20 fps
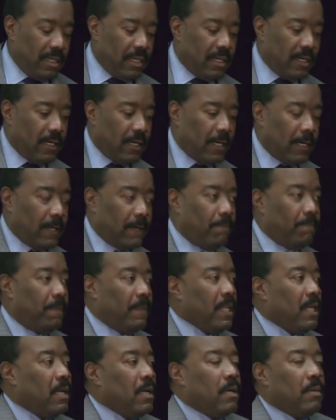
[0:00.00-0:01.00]
Um,
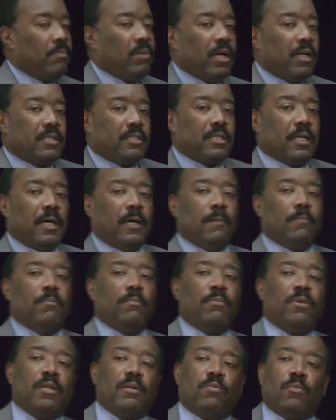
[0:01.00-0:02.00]
but, um,
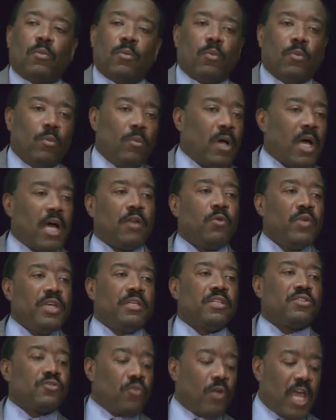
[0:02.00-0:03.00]
but how do we
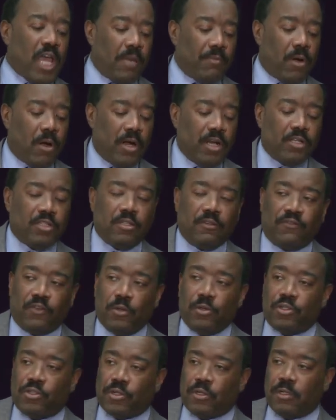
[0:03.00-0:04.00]
describe our energy
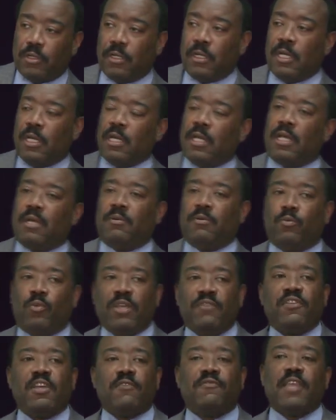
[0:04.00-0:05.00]
future? I mean,
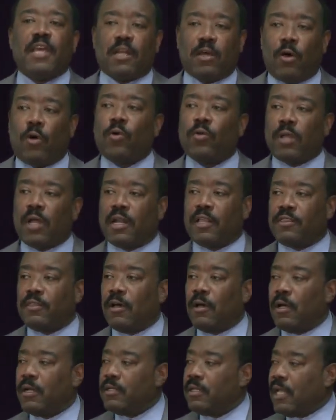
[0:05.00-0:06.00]
we've given that a whole lot of
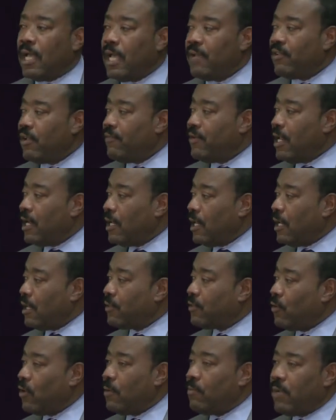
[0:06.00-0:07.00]
thought. I've given that a lot of
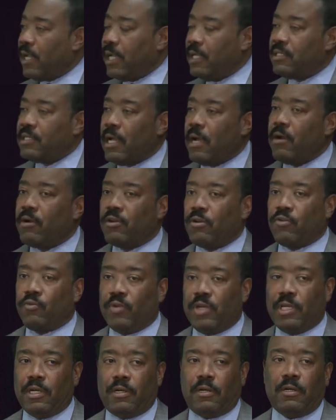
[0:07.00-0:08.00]
thought my entire
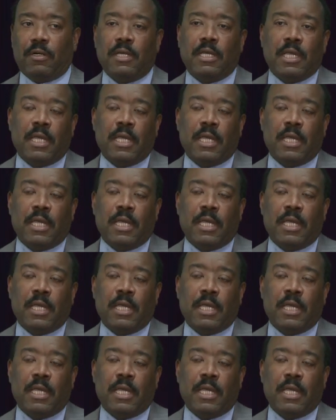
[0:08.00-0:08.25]
career.